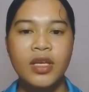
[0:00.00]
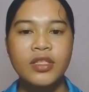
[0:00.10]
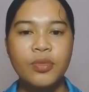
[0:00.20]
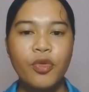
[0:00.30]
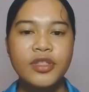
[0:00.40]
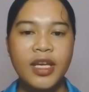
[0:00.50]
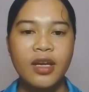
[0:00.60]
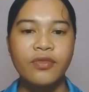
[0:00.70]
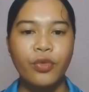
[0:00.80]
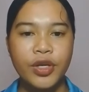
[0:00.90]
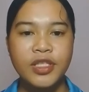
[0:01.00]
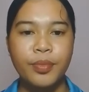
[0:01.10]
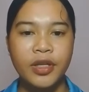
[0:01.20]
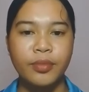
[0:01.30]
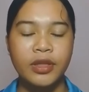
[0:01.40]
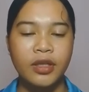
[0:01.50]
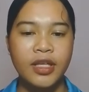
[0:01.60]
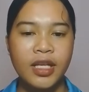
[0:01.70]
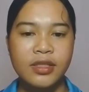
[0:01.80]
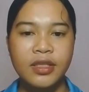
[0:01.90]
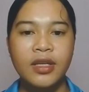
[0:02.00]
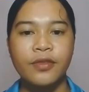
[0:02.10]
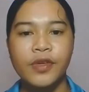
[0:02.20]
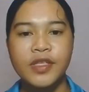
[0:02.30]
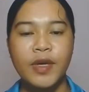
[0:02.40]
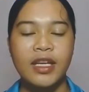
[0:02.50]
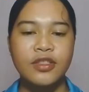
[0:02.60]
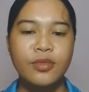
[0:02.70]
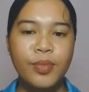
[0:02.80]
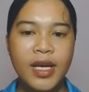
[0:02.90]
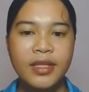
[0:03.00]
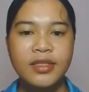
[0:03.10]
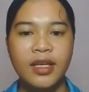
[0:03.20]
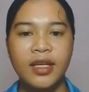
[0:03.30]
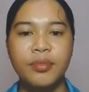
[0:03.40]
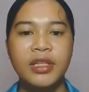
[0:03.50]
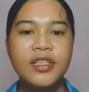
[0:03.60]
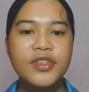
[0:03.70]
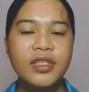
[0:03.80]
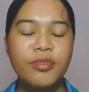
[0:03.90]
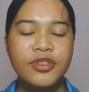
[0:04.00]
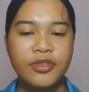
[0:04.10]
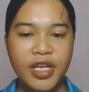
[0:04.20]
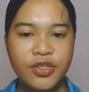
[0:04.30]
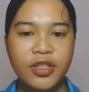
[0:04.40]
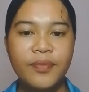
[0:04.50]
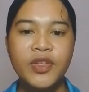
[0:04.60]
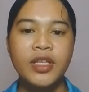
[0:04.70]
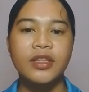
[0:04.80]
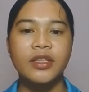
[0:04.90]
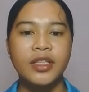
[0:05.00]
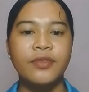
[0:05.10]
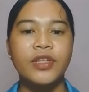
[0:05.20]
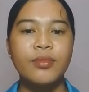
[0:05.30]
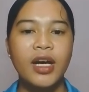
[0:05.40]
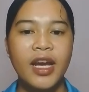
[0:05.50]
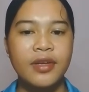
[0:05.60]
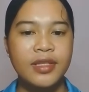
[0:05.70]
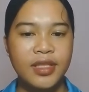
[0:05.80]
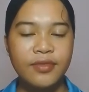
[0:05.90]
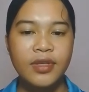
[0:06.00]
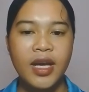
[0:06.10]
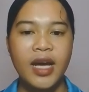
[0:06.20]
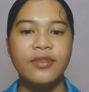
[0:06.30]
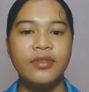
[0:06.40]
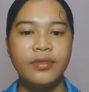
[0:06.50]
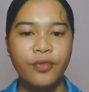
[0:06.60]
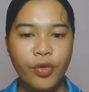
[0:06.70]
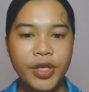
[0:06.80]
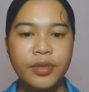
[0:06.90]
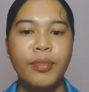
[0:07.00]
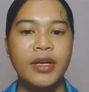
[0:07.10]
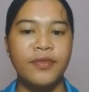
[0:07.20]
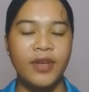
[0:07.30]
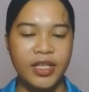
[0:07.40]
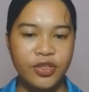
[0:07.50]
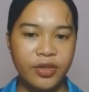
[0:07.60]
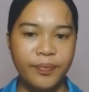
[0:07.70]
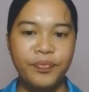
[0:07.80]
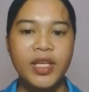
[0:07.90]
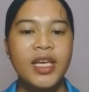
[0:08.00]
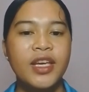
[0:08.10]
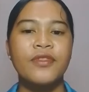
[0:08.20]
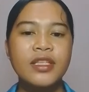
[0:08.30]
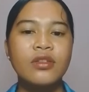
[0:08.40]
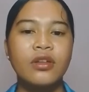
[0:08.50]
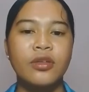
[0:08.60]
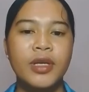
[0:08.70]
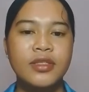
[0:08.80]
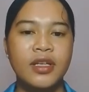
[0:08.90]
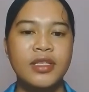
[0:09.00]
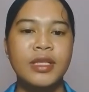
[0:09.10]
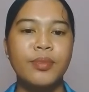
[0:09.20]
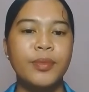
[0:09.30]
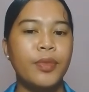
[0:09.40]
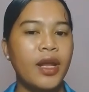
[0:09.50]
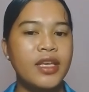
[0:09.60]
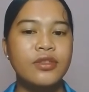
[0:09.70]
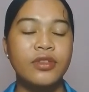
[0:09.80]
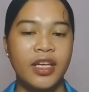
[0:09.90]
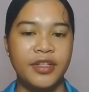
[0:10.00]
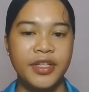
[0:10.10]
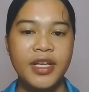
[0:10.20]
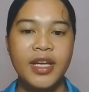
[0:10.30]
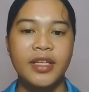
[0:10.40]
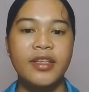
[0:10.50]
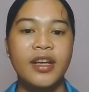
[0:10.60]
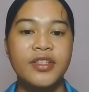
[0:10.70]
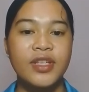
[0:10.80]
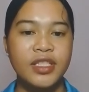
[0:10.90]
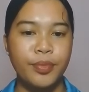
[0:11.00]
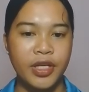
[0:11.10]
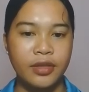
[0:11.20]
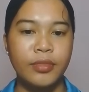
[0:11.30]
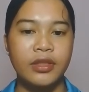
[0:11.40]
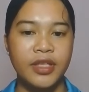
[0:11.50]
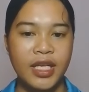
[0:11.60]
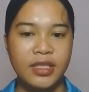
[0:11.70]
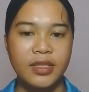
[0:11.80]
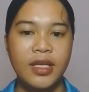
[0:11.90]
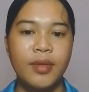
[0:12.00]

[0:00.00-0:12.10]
Suppose I have 4 separate materials. First, my lesson plan. Second, my teaching demonstration. Third, the feedback I receive. And fourth, my reflection. If these documents are simply placed together, they are just separate materials.